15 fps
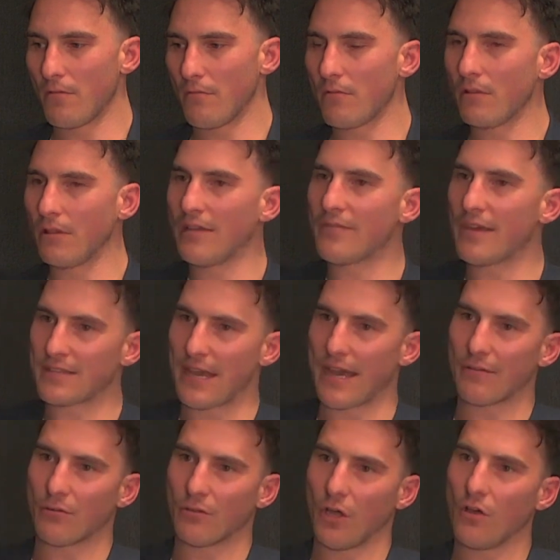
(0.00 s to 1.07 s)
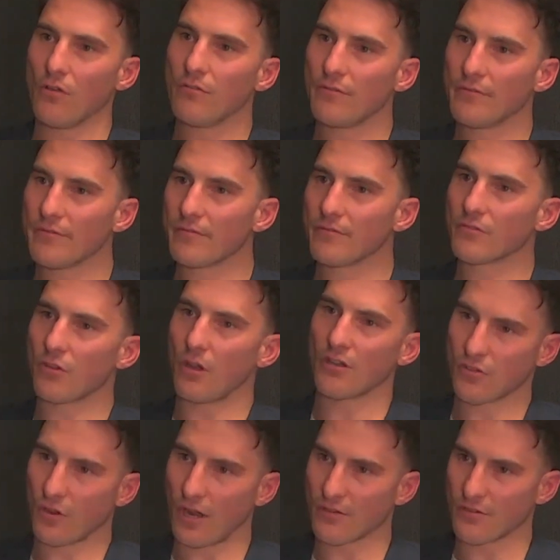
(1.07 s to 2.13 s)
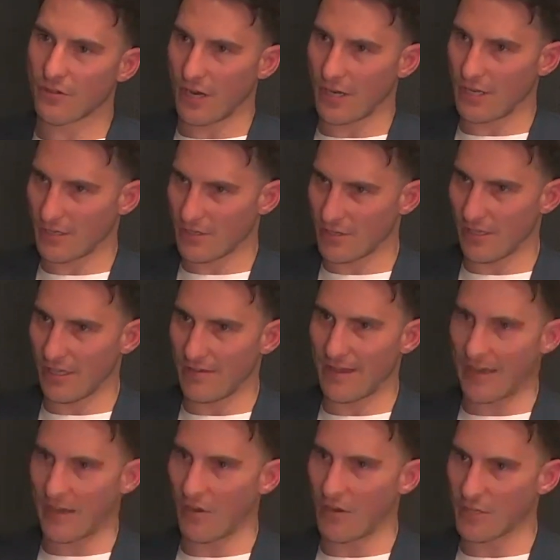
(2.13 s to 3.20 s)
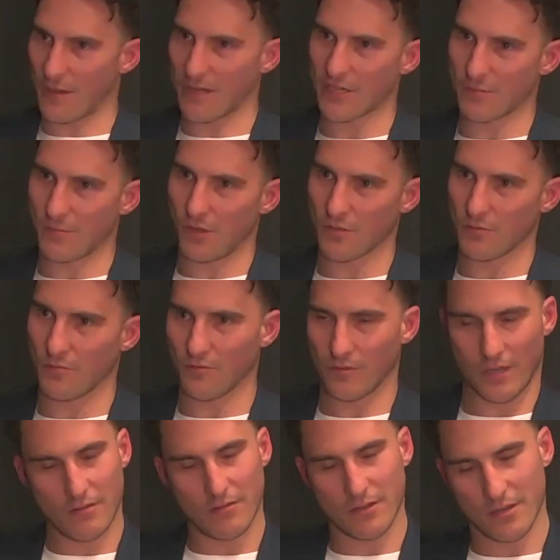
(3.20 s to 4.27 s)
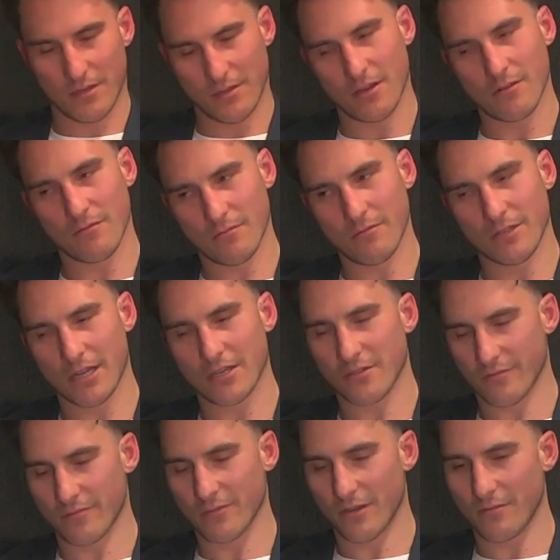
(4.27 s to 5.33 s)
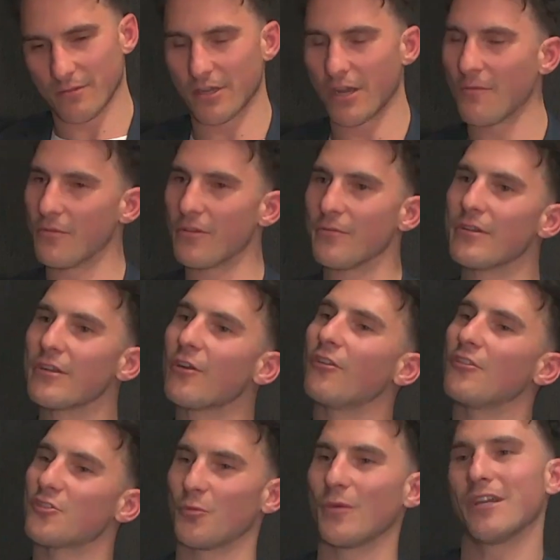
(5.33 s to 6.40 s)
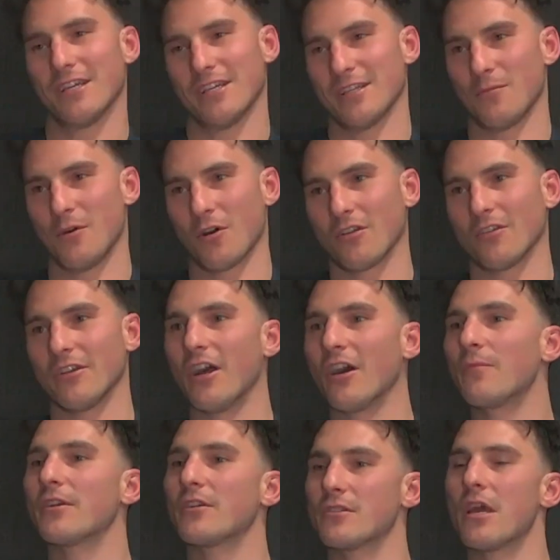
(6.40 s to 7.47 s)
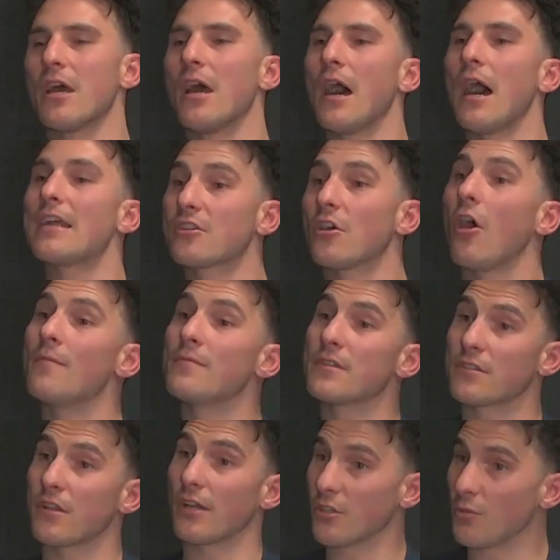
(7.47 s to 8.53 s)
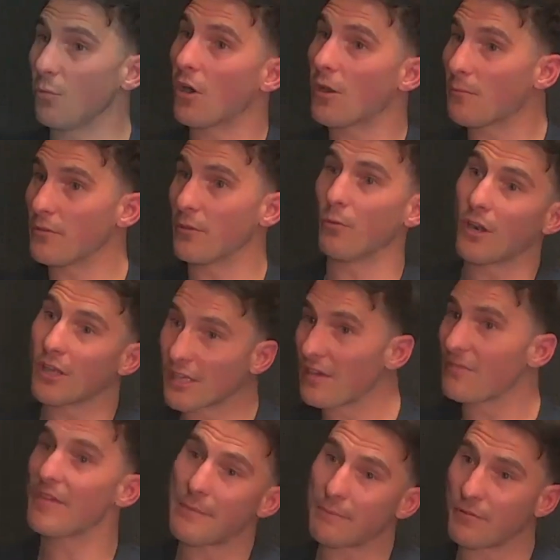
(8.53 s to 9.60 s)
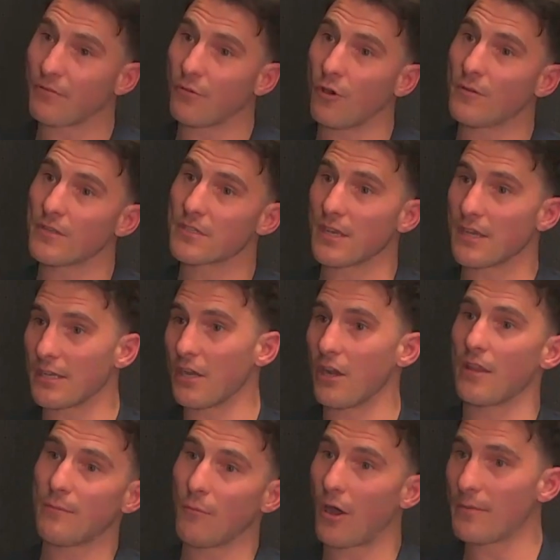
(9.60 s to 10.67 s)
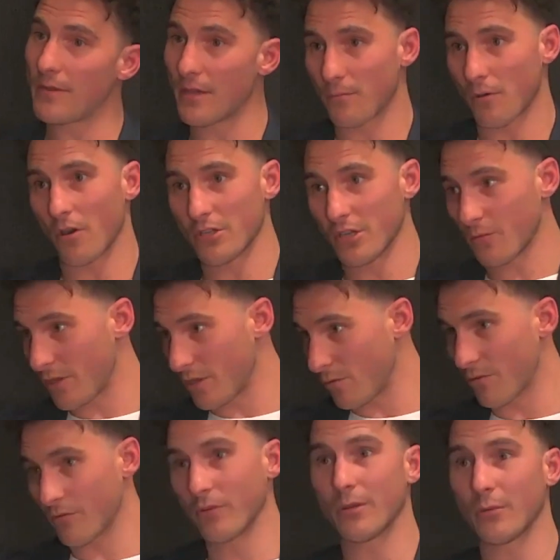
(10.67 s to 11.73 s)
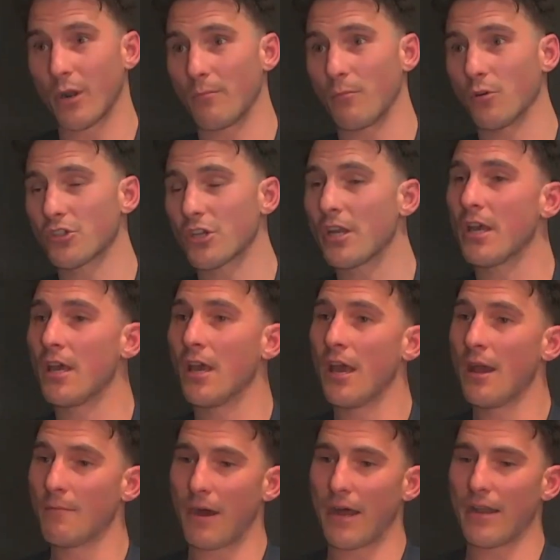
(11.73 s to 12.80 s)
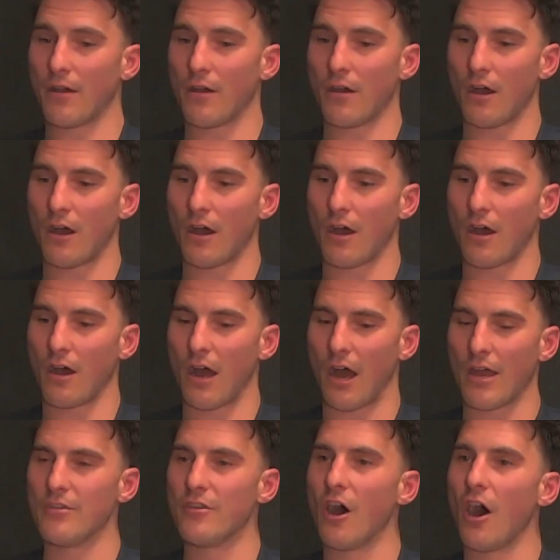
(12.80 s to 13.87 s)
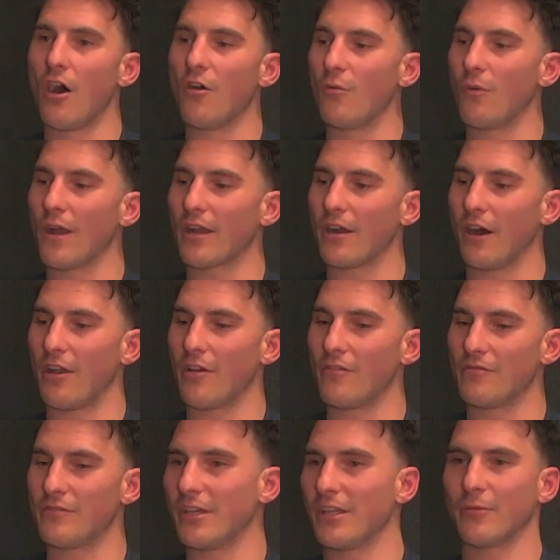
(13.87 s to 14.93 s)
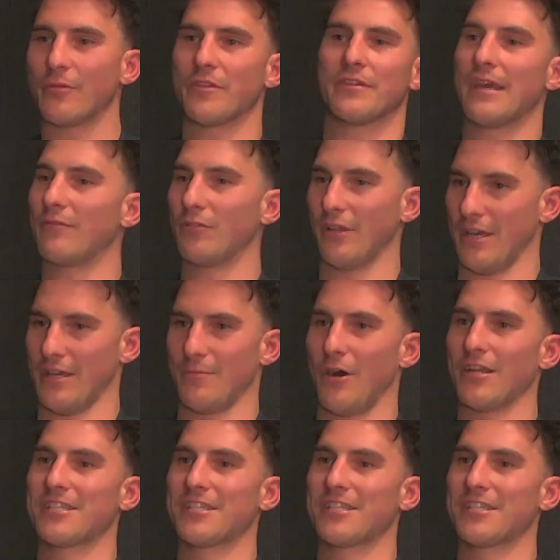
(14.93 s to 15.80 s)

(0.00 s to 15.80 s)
leave that data alone. Try to leave that alone as much as possible, and we touch it from time to time. We call it sweetening the model, because at times it's like you want to give that performance, and there might be a project where you really want to push it, but I know we're kind of dealing with the devil there, you might